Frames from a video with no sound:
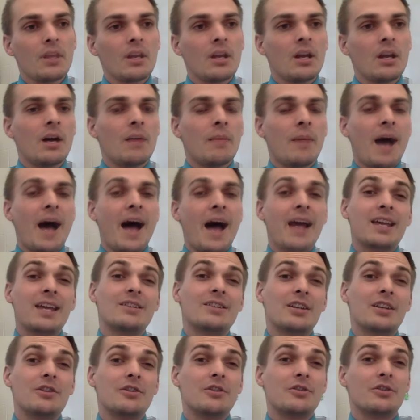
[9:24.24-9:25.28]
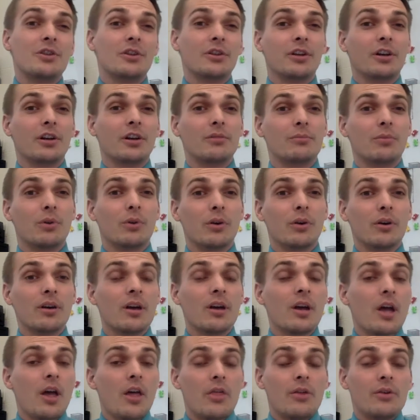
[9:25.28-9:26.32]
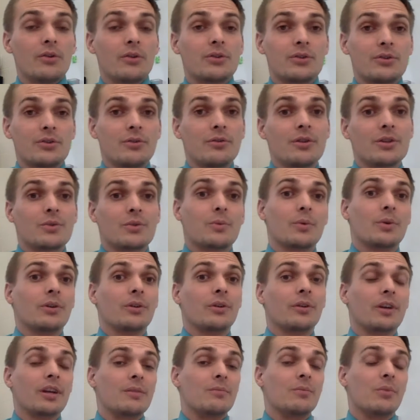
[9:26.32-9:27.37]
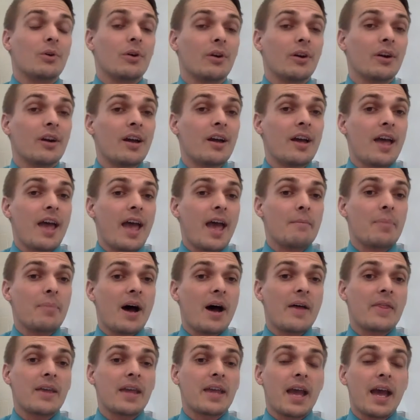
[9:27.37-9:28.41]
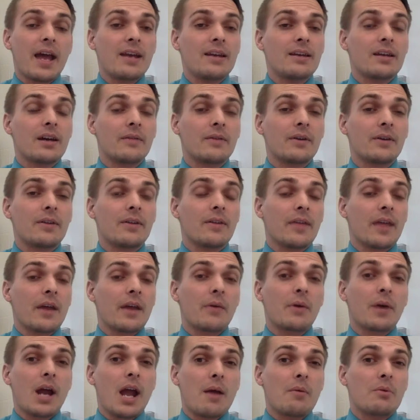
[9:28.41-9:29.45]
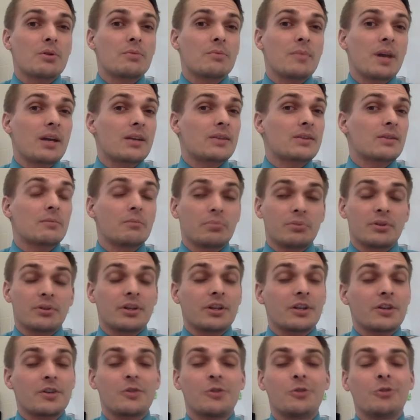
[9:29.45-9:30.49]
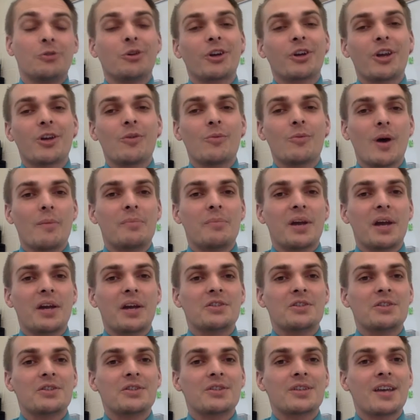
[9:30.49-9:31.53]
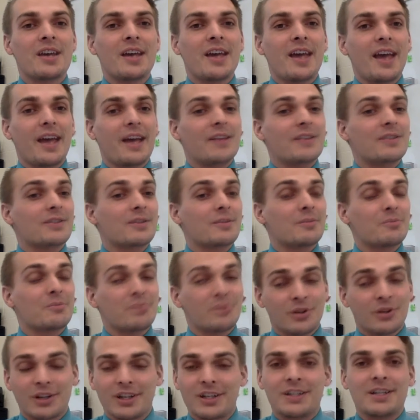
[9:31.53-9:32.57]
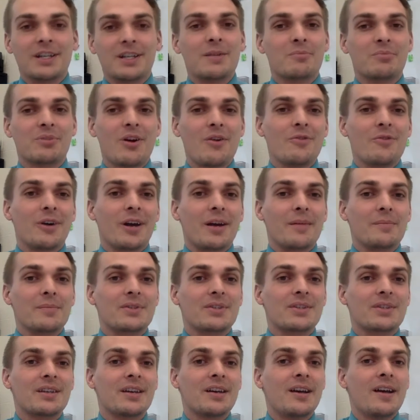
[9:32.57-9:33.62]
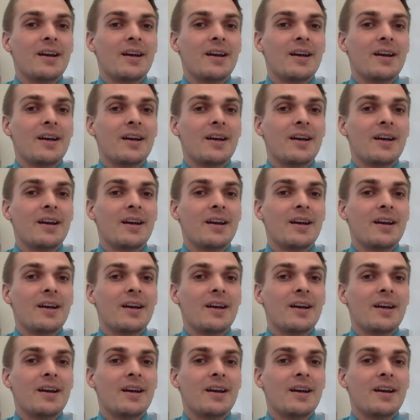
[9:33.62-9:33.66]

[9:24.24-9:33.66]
I continued to learn more, the students were learning more. And by the end of it, they were able to make some pretty cool looking web pages and some pretty neat programs.